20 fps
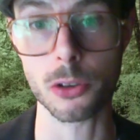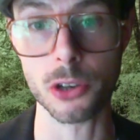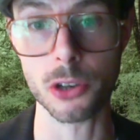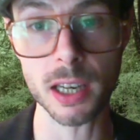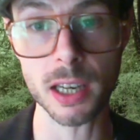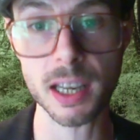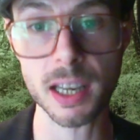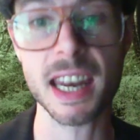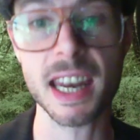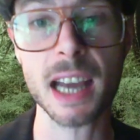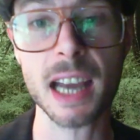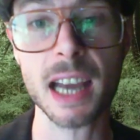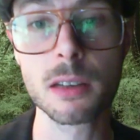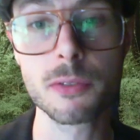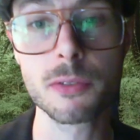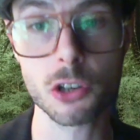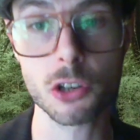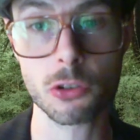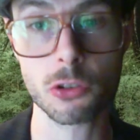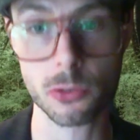You need connective
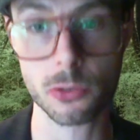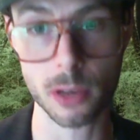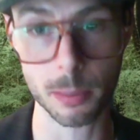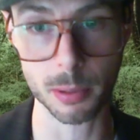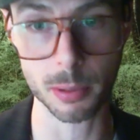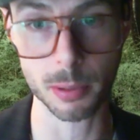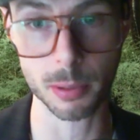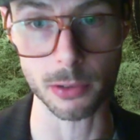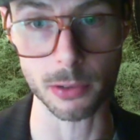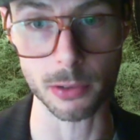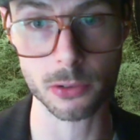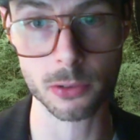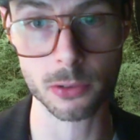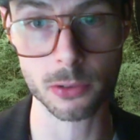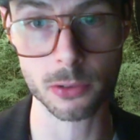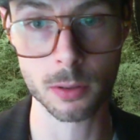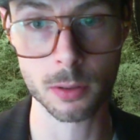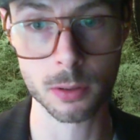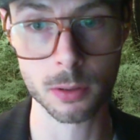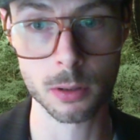tissue supplements
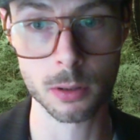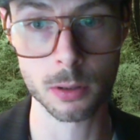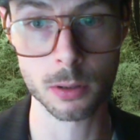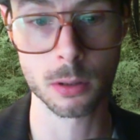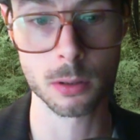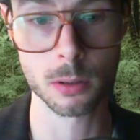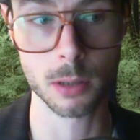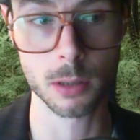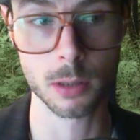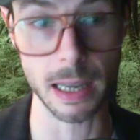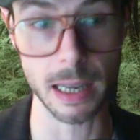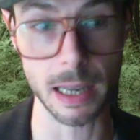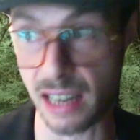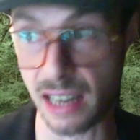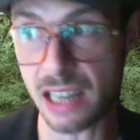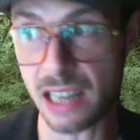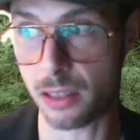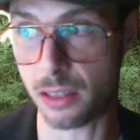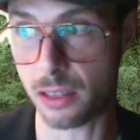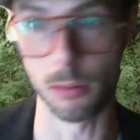and
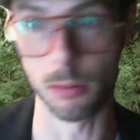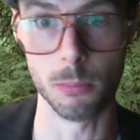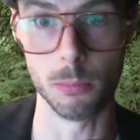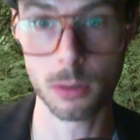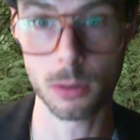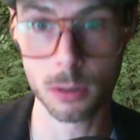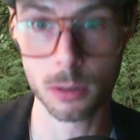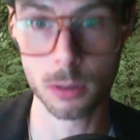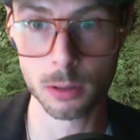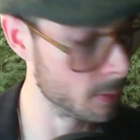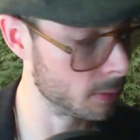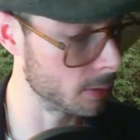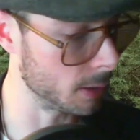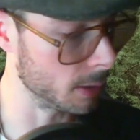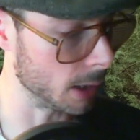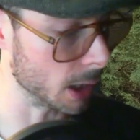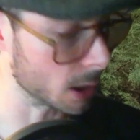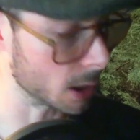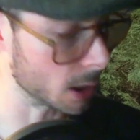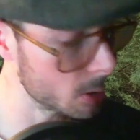eat them,
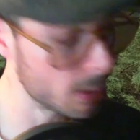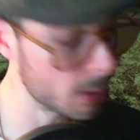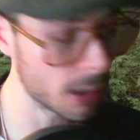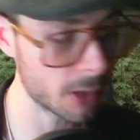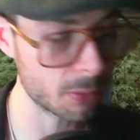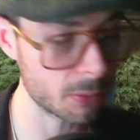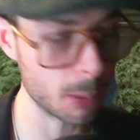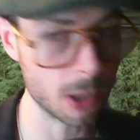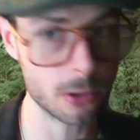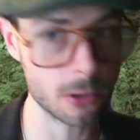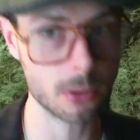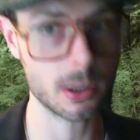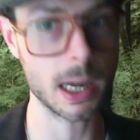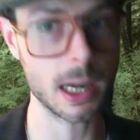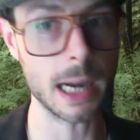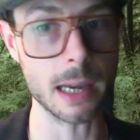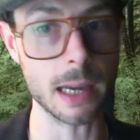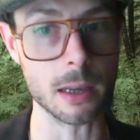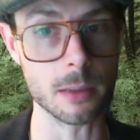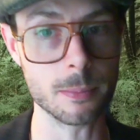included as part of your
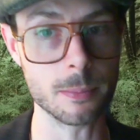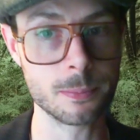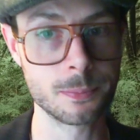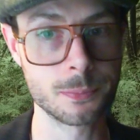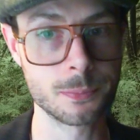diet.